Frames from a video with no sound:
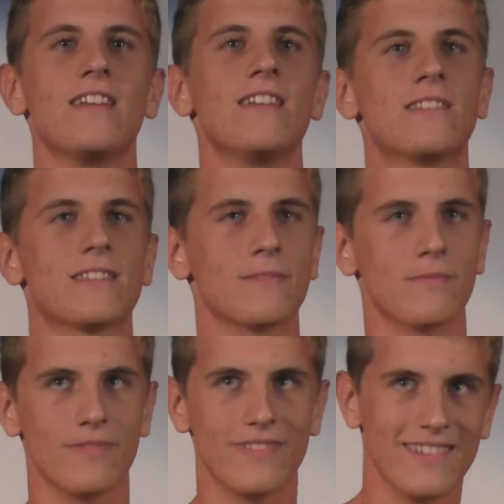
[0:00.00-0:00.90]

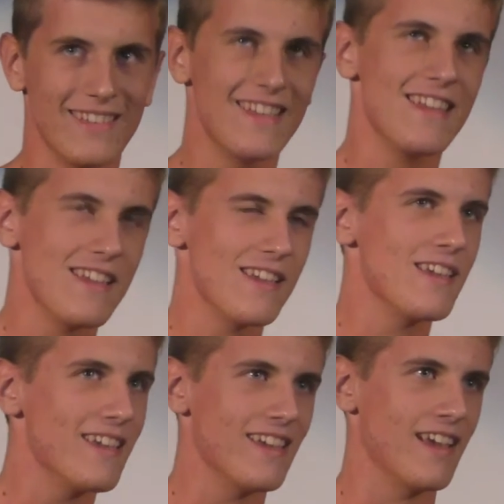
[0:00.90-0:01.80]

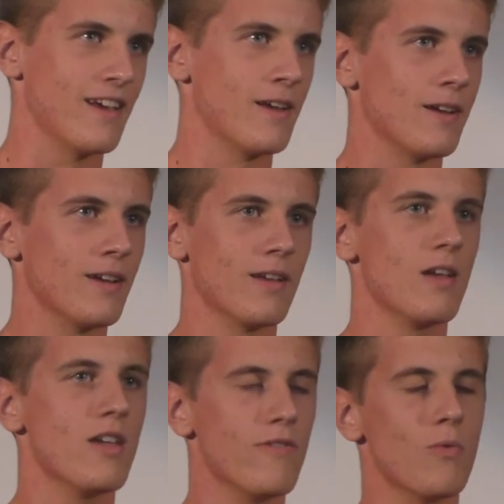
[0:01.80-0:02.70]

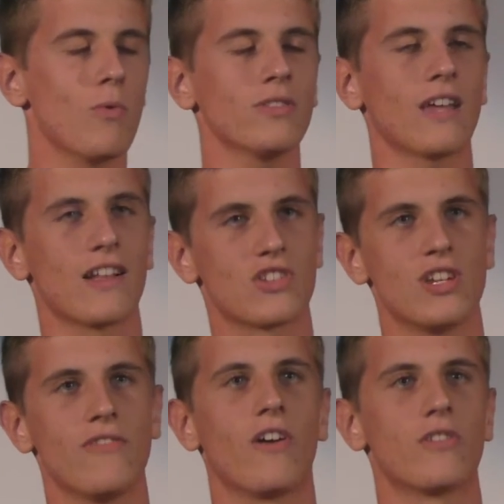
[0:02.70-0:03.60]
If you want to
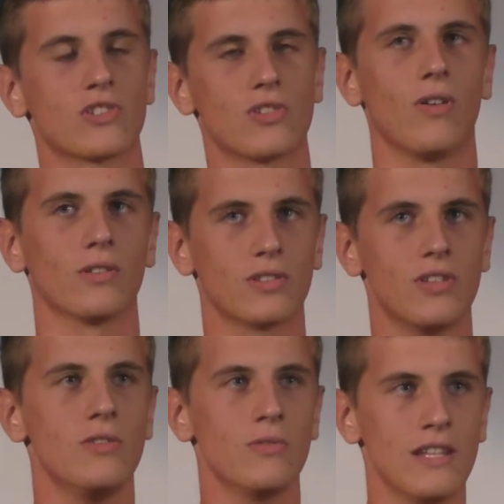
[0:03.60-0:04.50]
achieve a result,
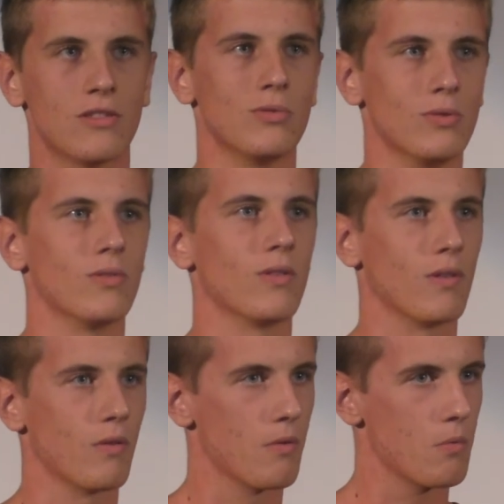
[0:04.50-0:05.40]
you need to
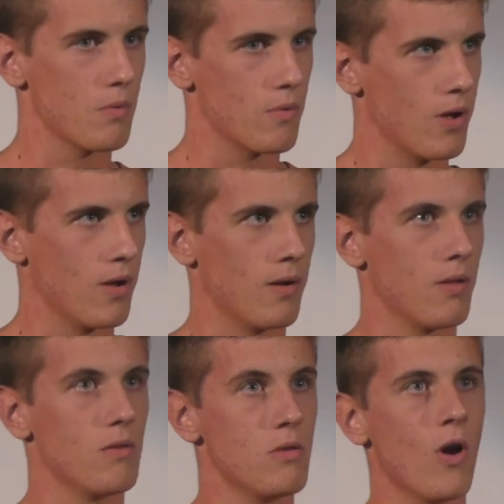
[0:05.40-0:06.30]

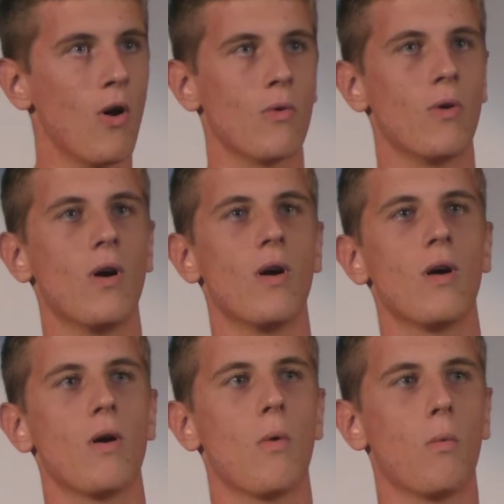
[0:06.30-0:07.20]
know
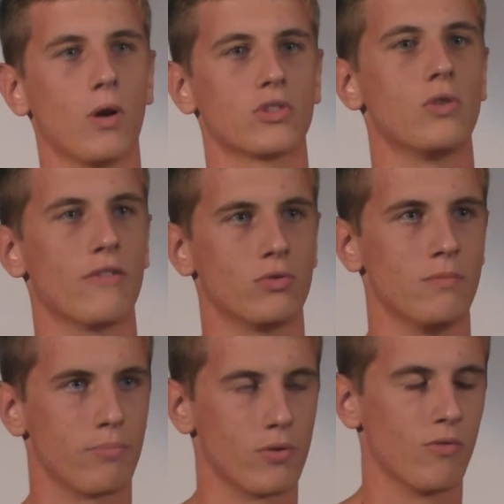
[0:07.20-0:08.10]
what you have to
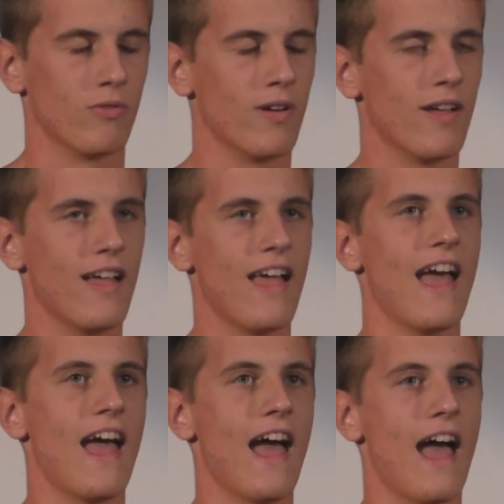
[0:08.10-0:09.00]
improve.
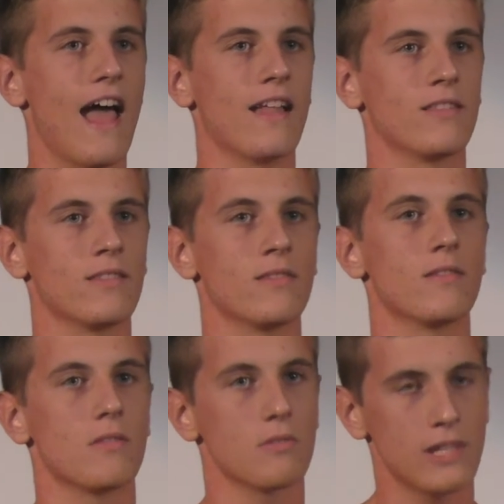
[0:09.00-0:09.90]
And
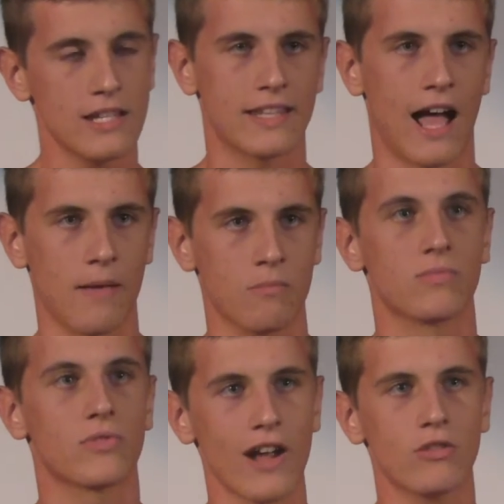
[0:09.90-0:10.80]
this time,
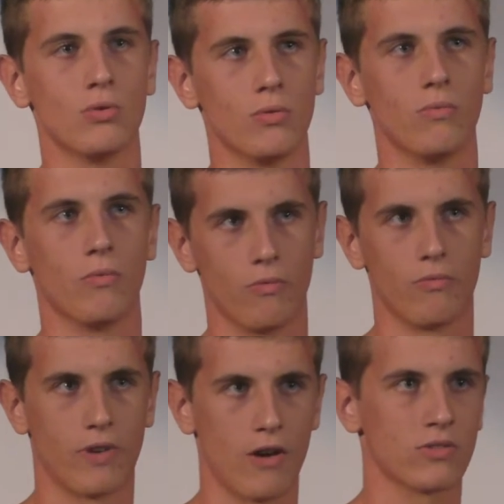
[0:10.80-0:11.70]
try to
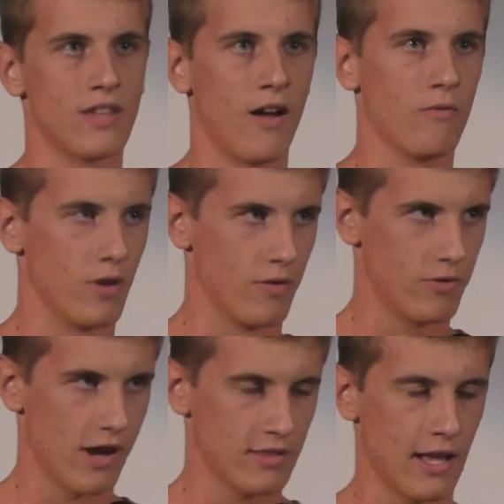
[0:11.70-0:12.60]

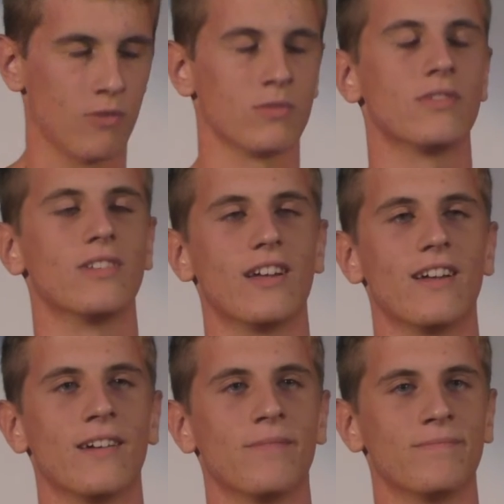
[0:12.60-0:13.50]
write down
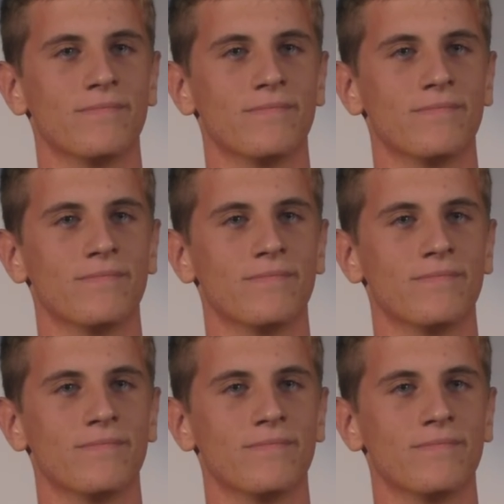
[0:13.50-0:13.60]
the